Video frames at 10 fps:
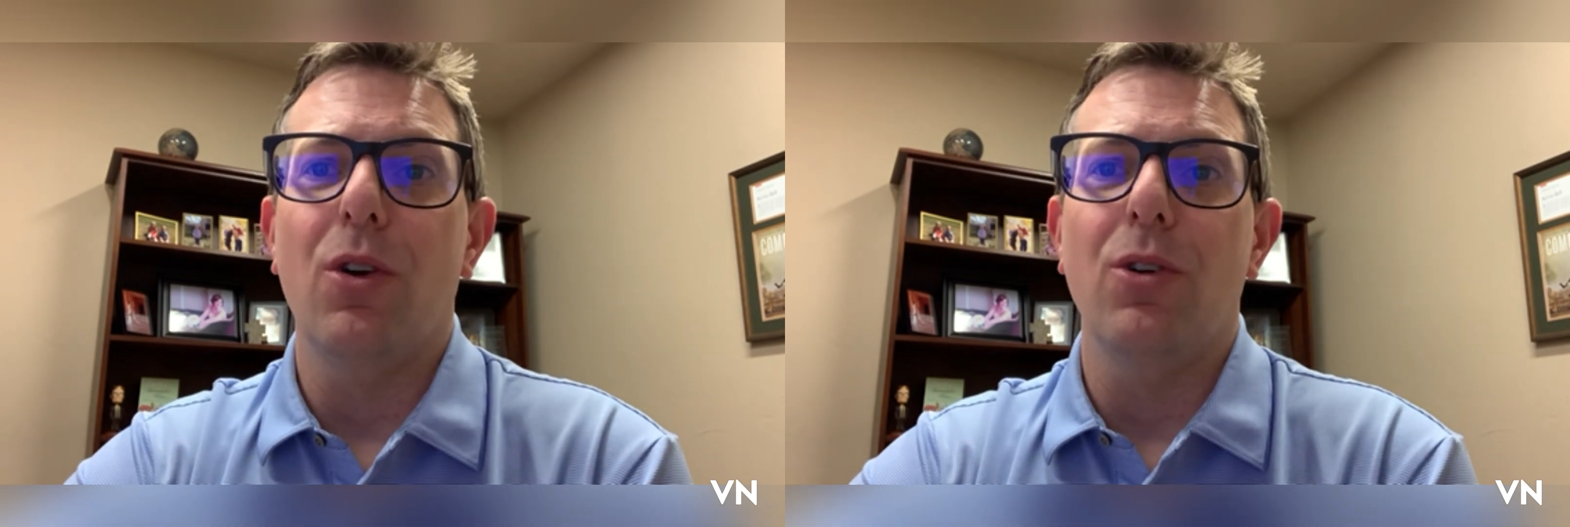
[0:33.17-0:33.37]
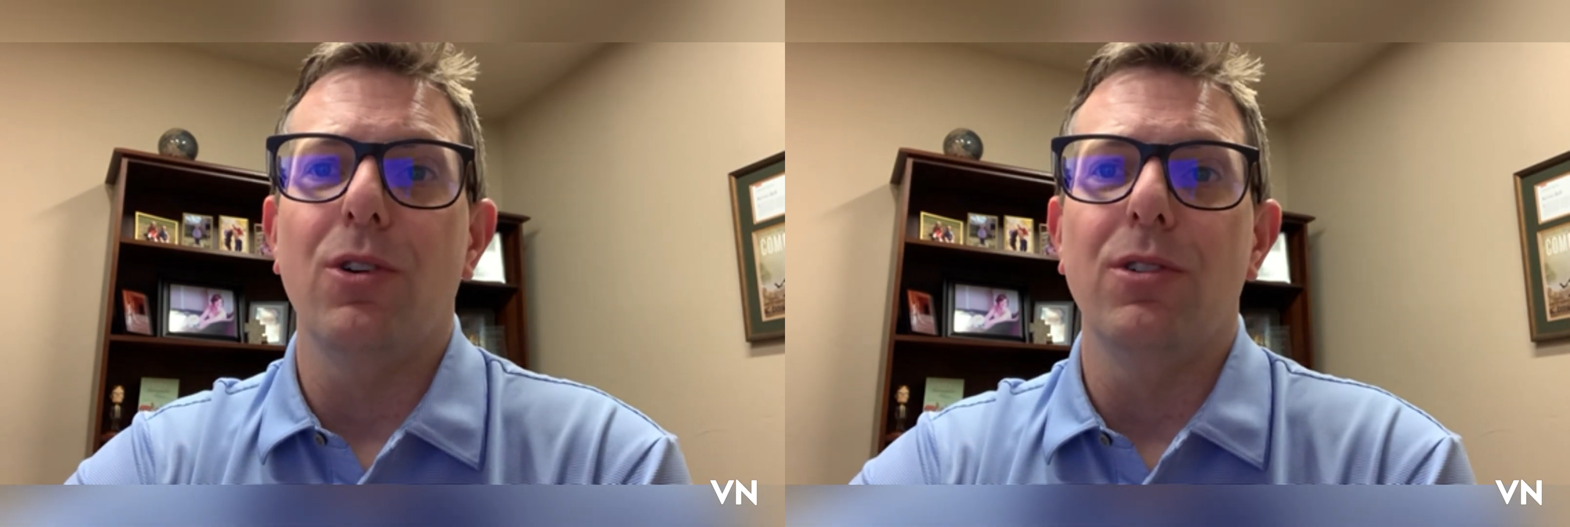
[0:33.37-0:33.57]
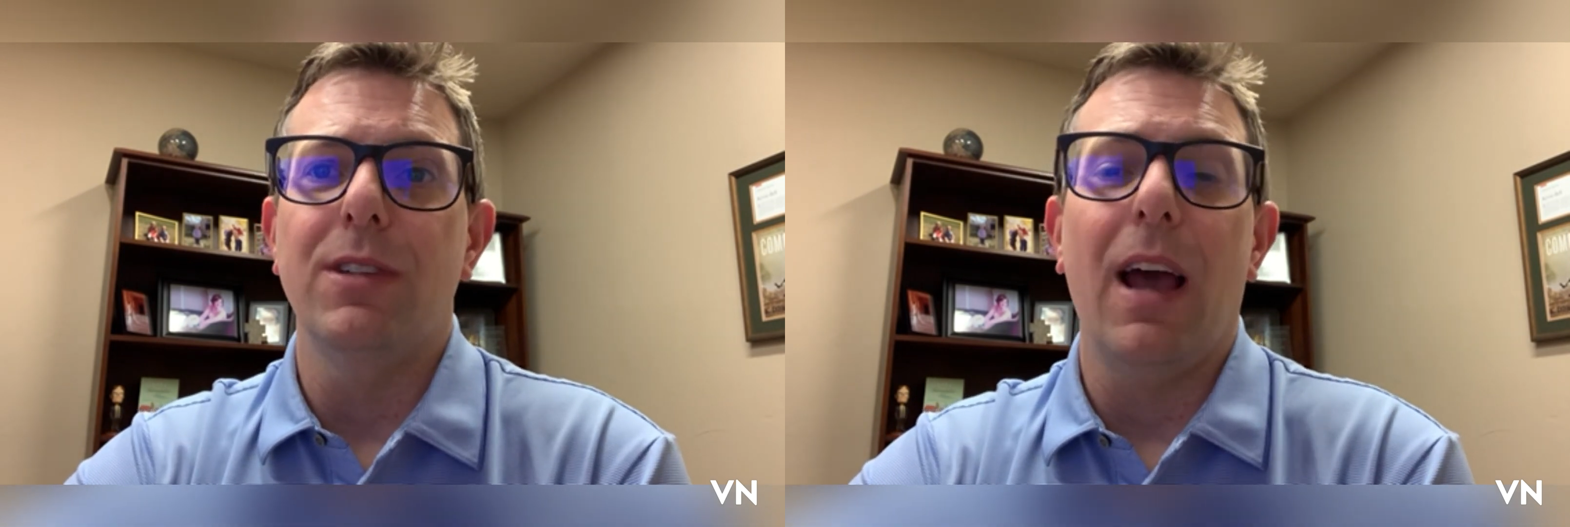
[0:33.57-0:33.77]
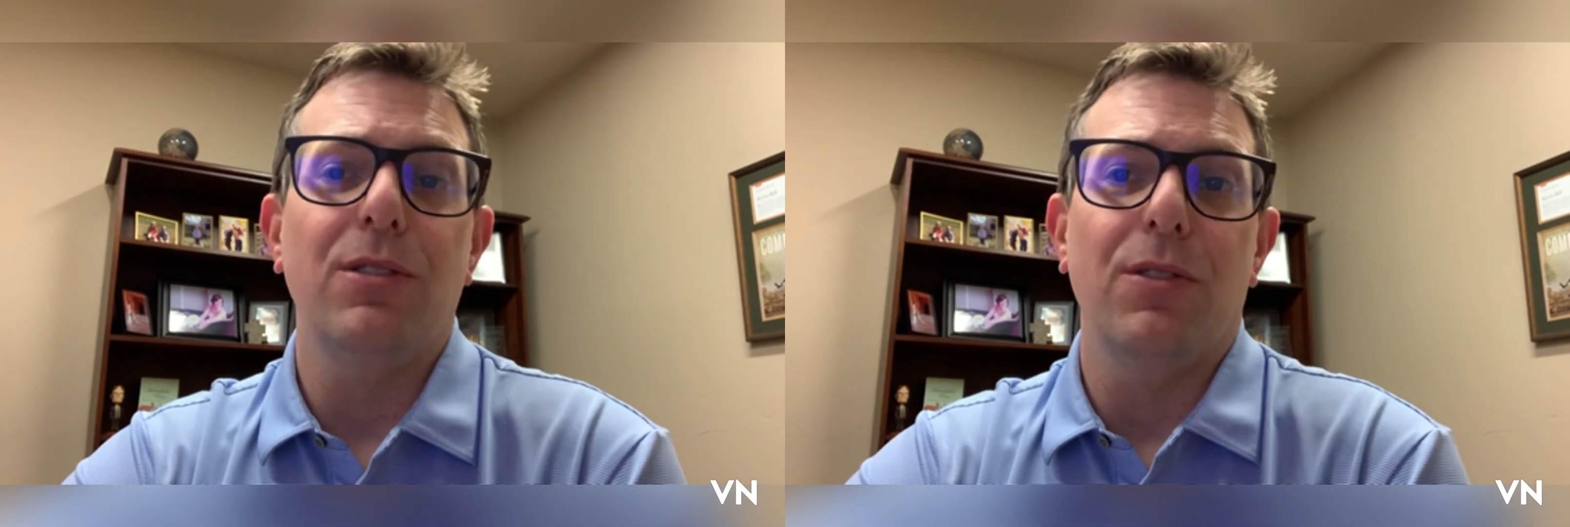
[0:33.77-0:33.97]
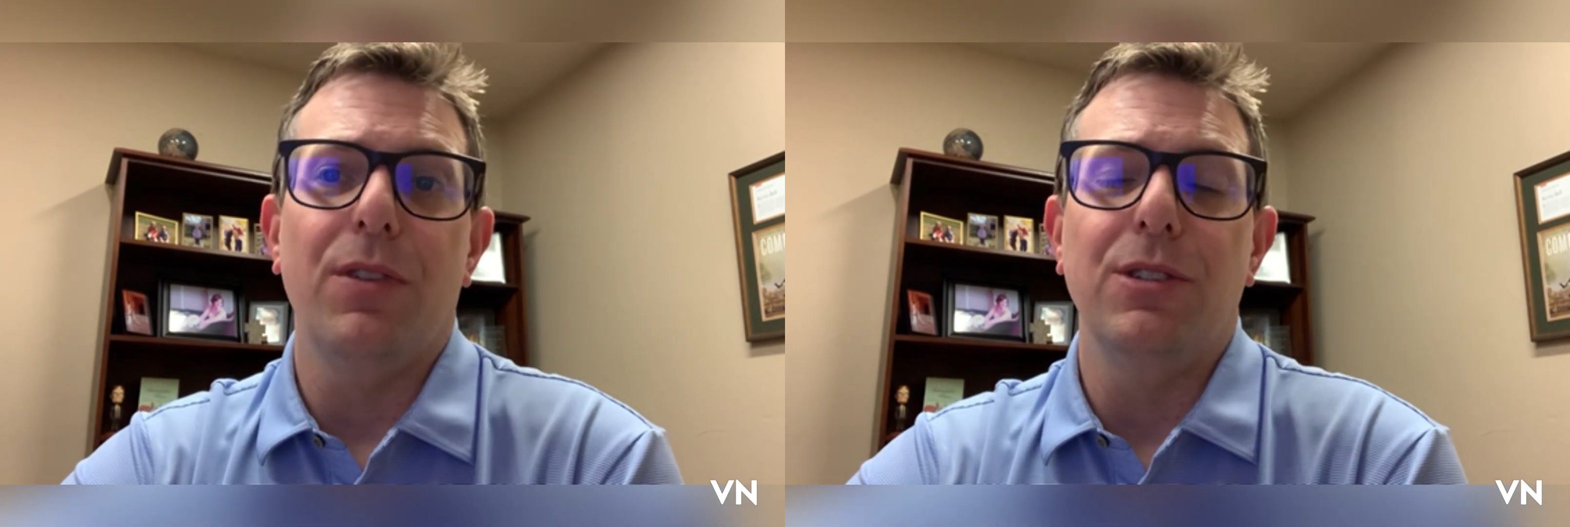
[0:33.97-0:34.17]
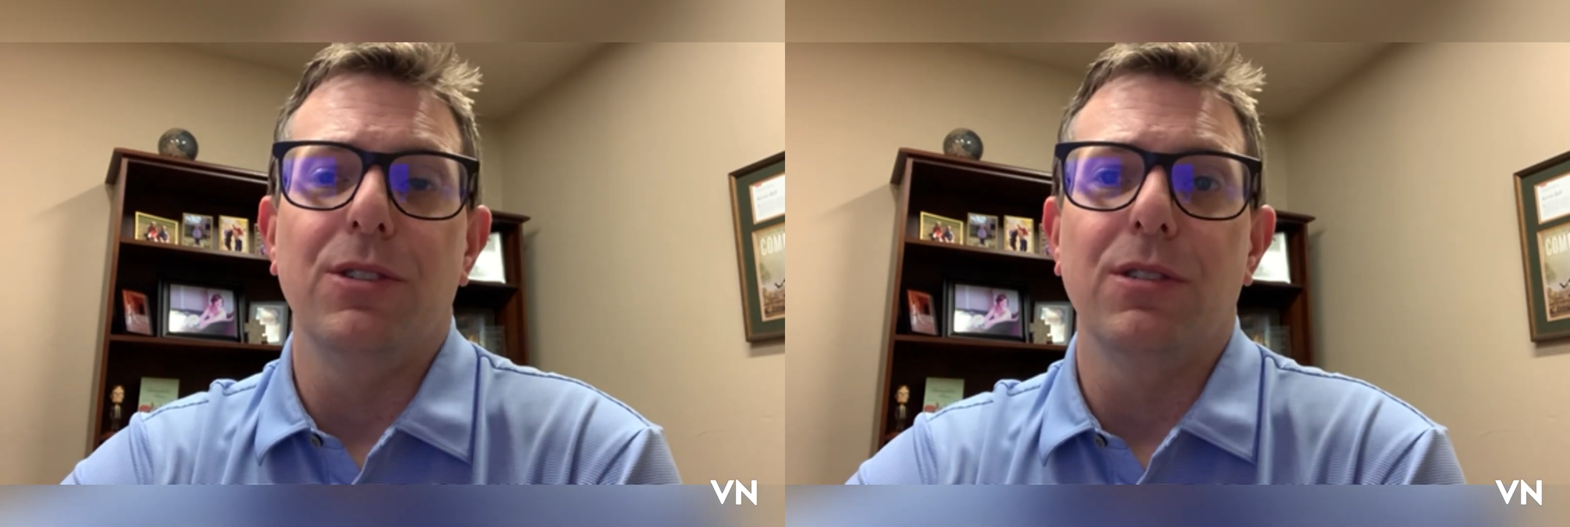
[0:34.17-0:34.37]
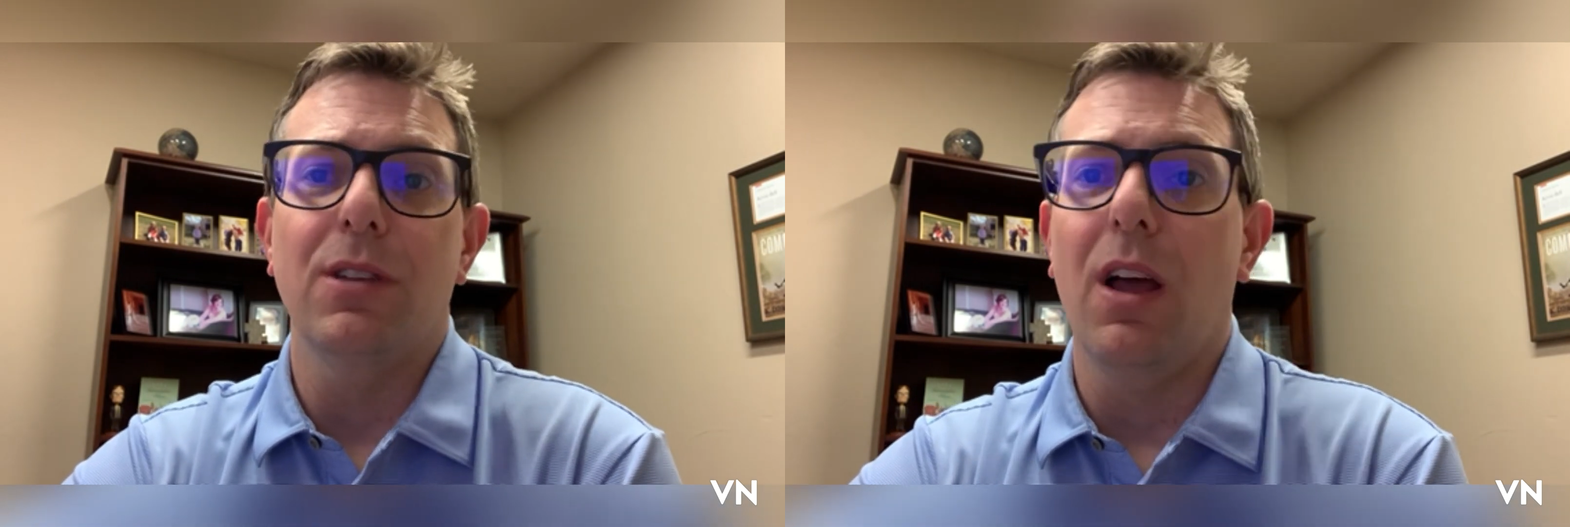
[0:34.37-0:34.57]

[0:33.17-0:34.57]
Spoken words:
or tax efficient